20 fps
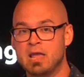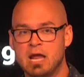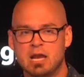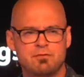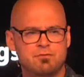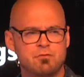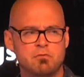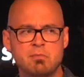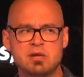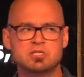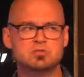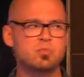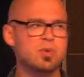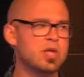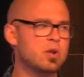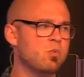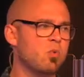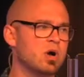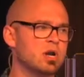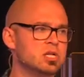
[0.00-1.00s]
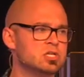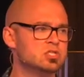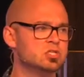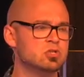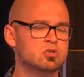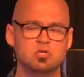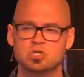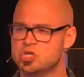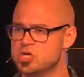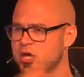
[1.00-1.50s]
If you missed week 1 and 2,
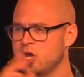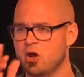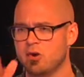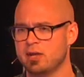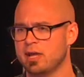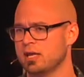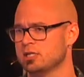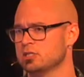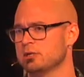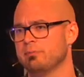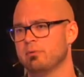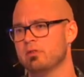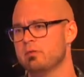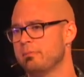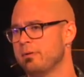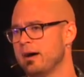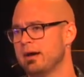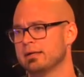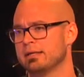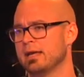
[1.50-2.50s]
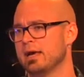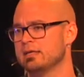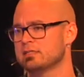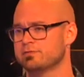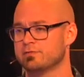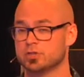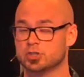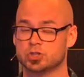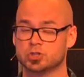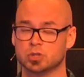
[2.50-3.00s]
you should go catch up on the podcast
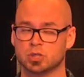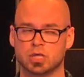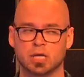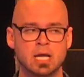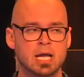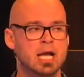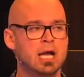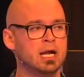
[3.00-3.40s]
for sure,